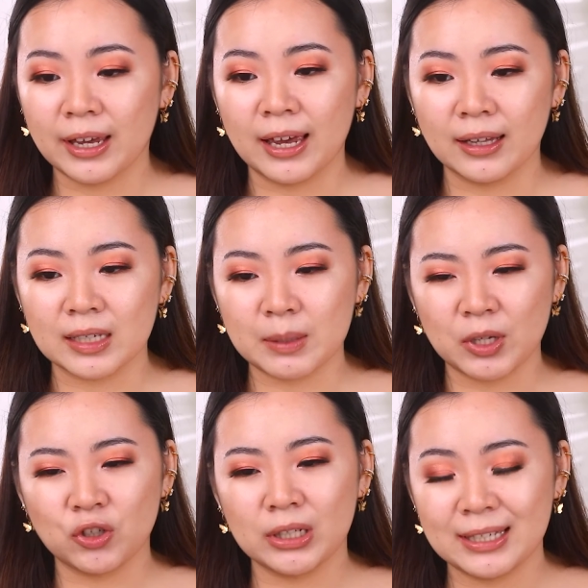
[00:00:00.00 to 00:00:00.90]
and
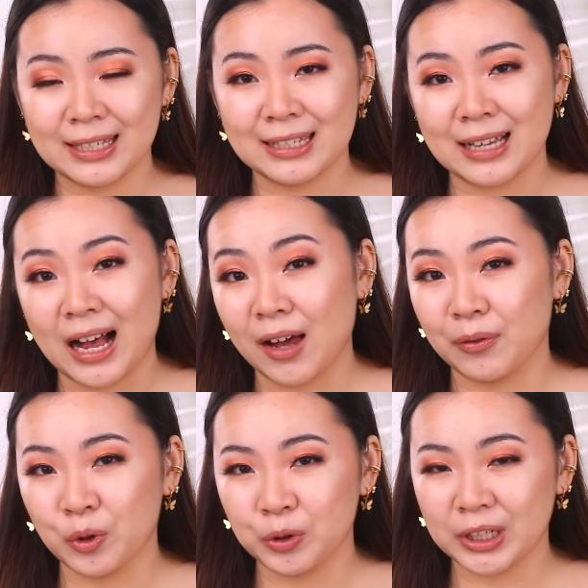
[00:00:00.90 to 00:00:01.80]
especially since I have
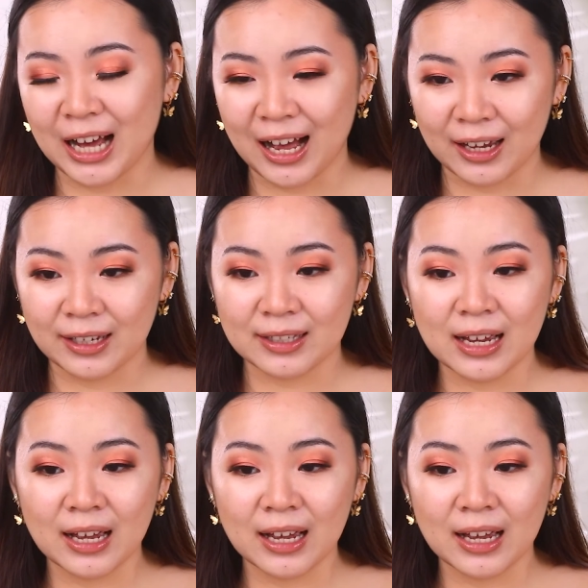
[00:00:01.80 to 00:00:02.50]
hooded eyes,